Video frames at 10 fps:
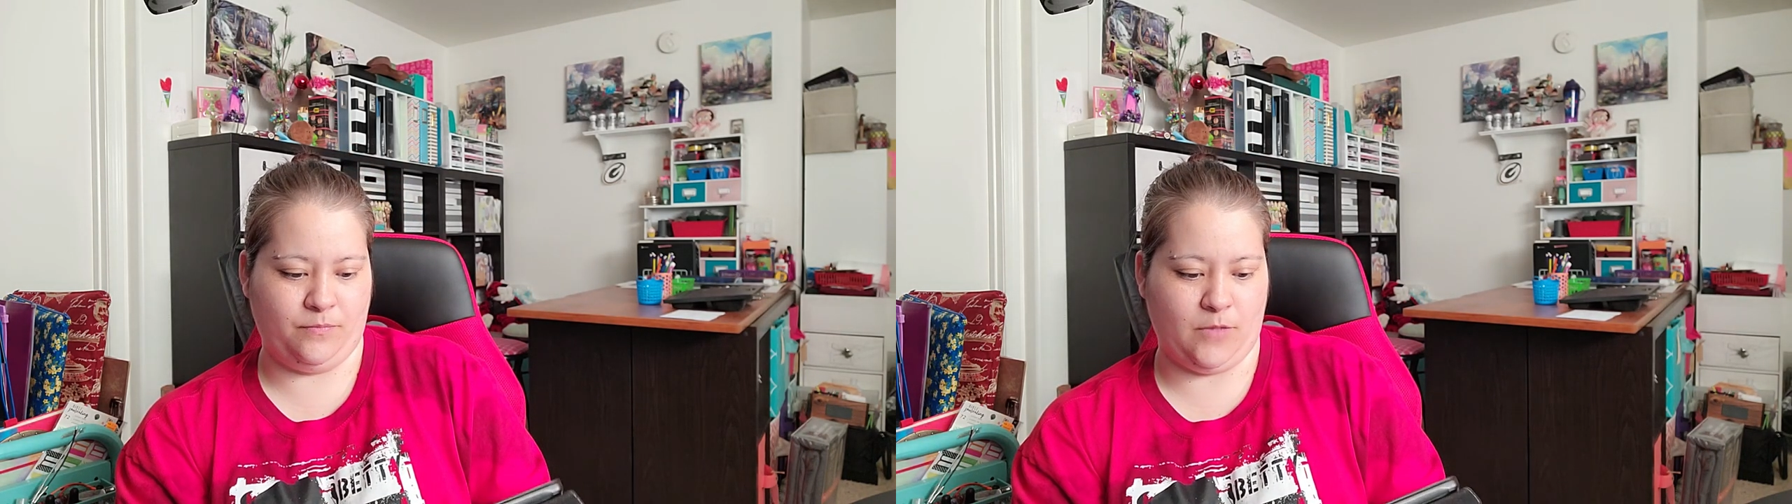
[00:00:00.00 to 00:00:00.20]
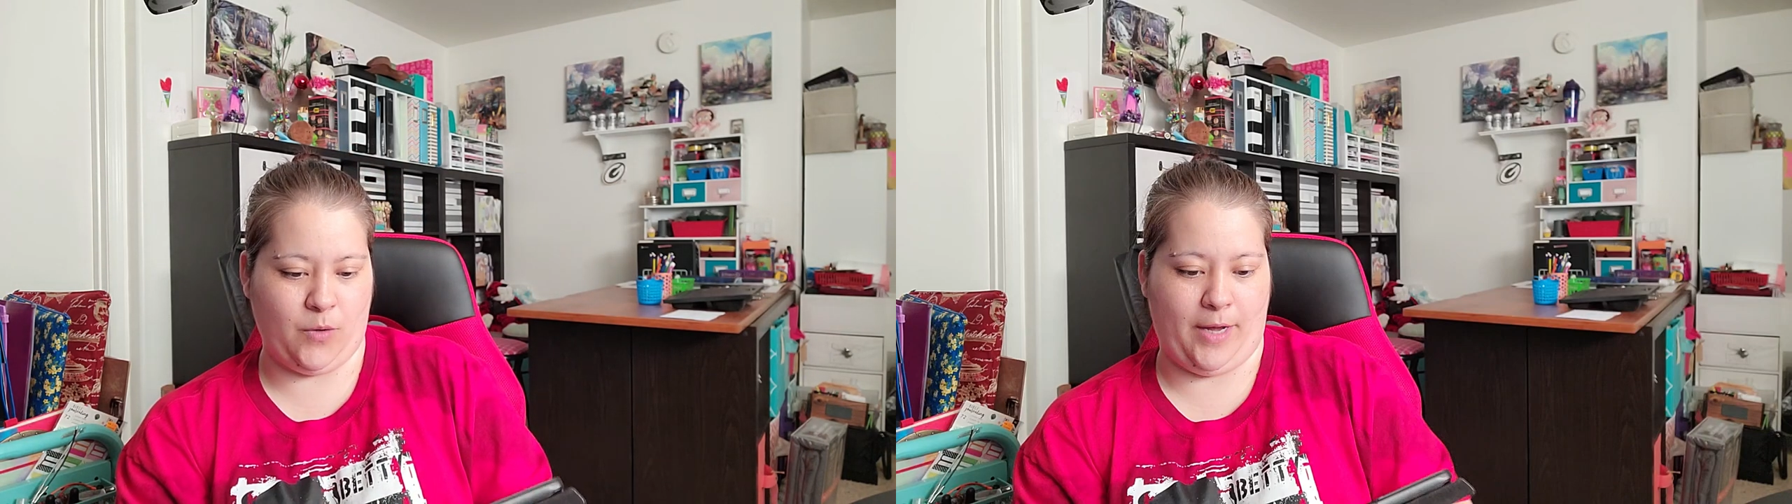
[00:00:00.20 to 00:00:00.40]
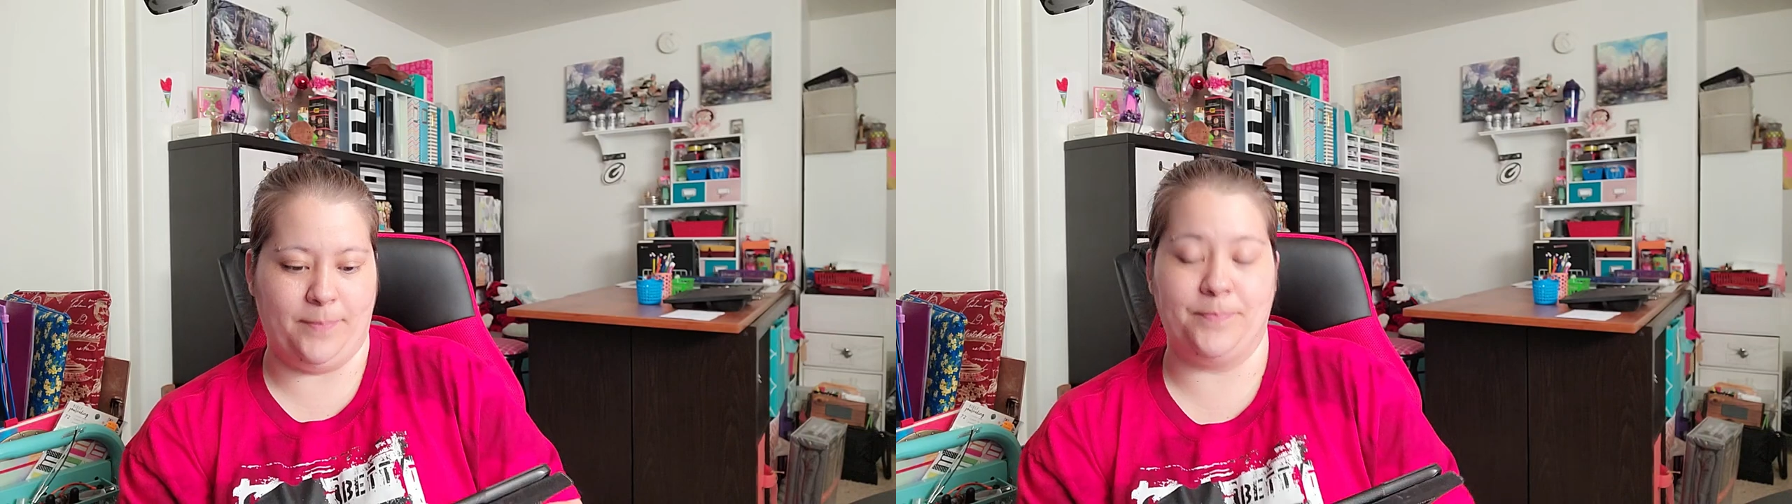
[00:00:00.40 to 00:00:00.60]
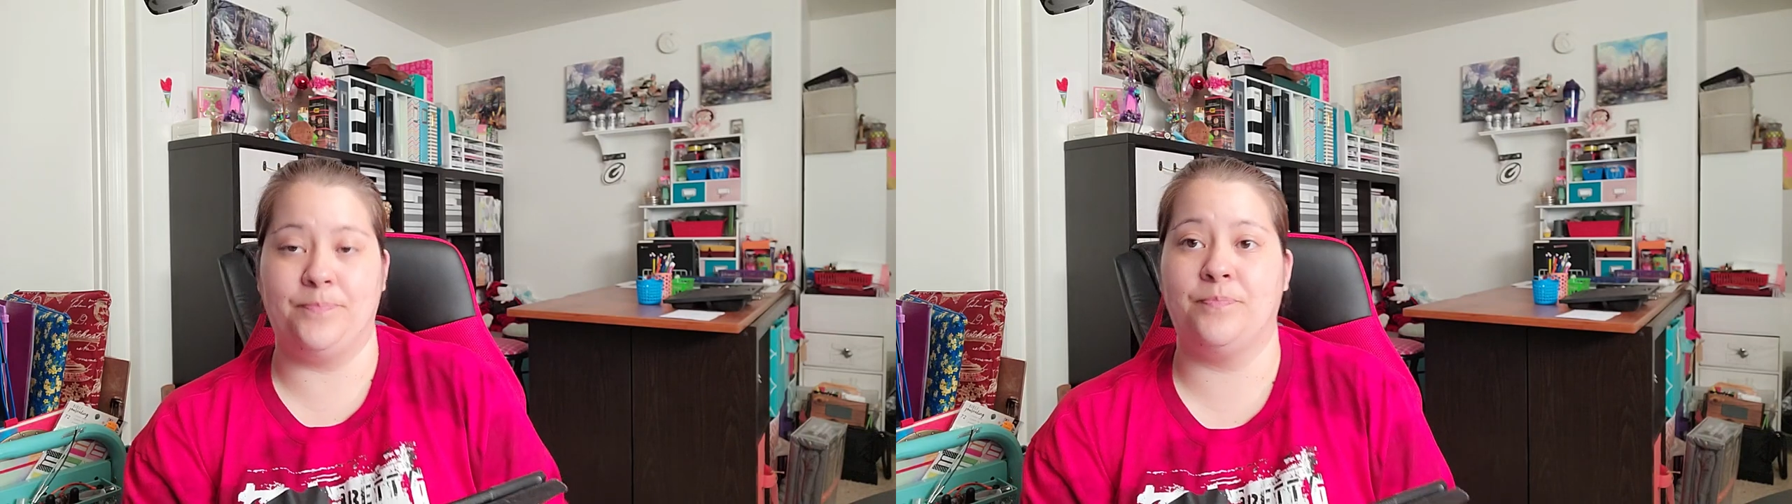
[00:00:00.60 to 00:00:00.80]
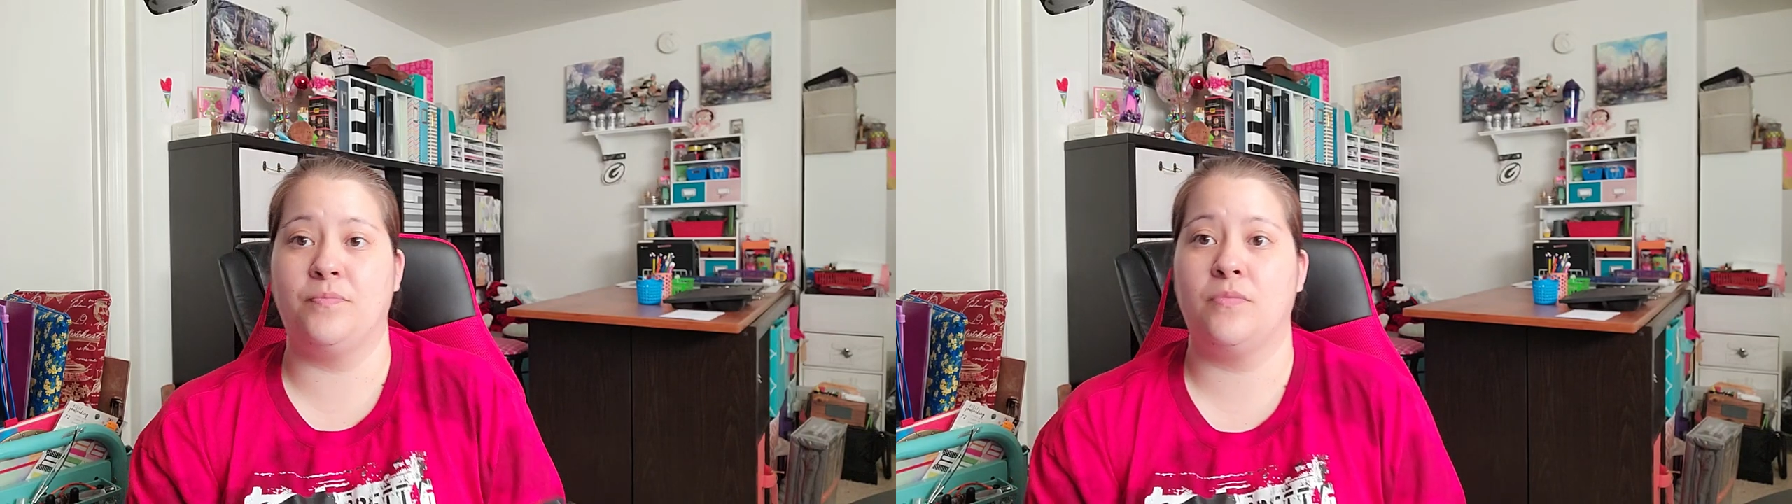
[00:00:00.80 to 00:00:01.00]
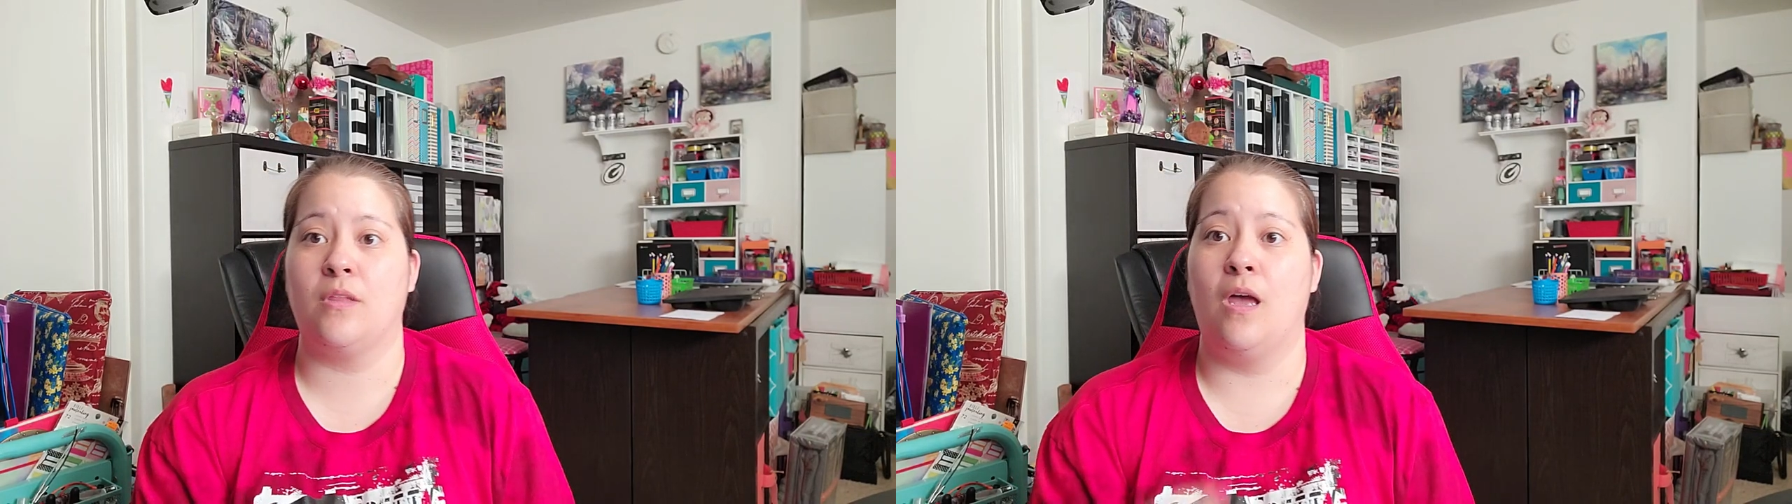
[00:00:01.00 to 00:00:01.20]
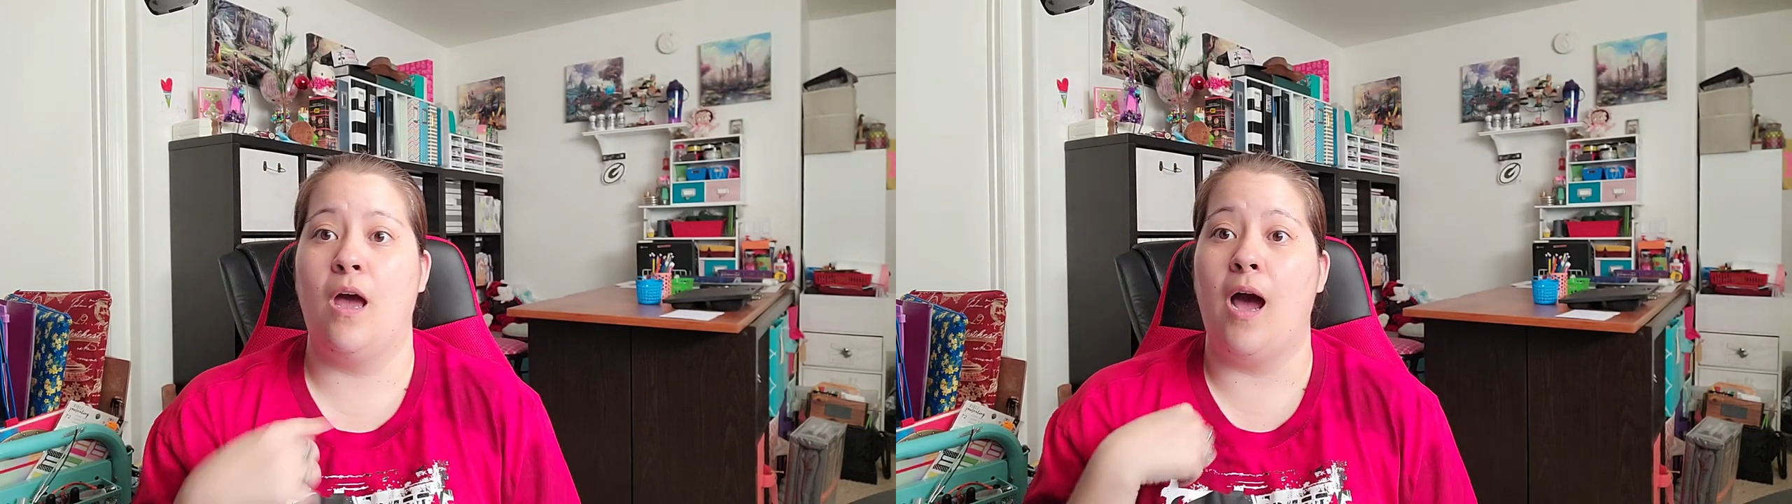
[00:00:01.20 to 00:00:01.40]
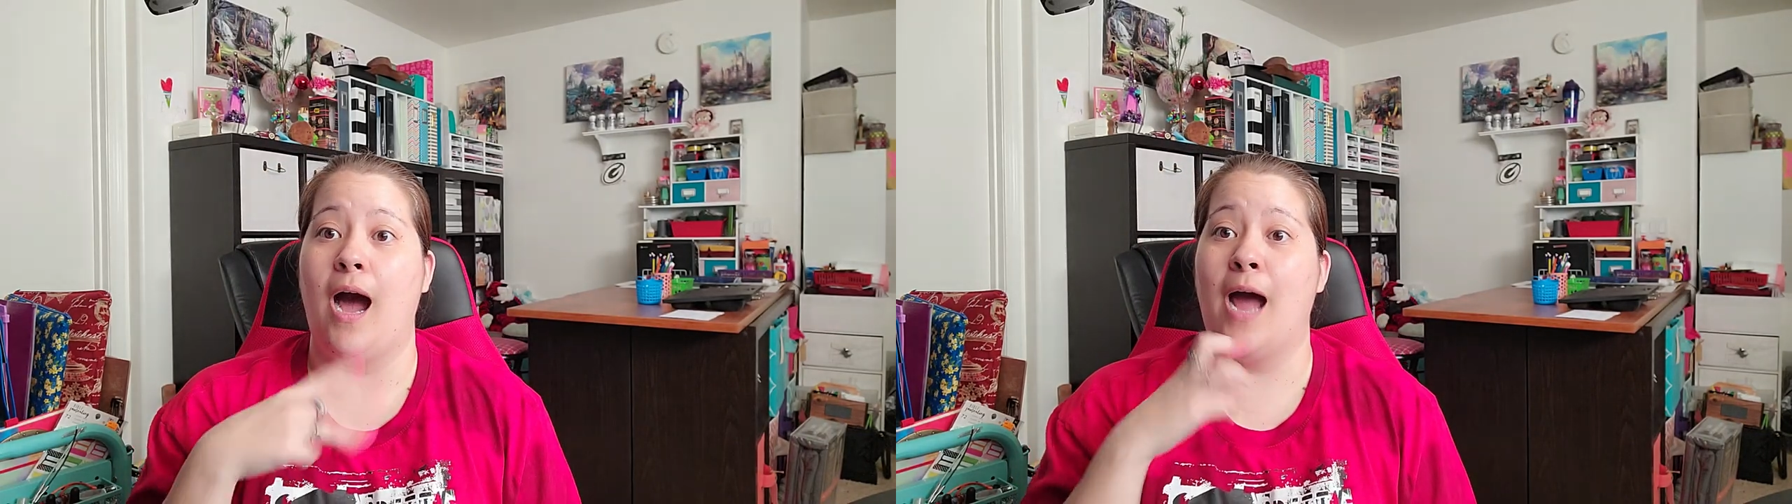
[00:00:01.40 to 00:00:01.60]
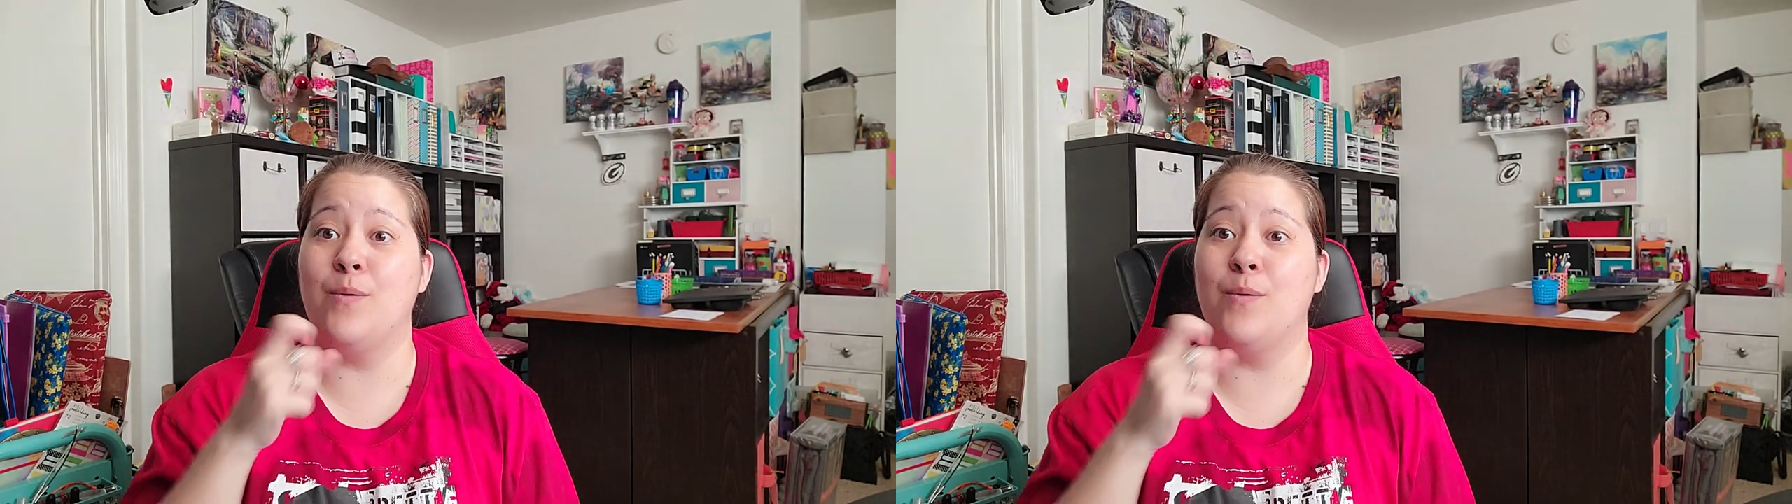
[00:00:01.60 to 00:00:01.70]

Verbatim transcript: Okay. I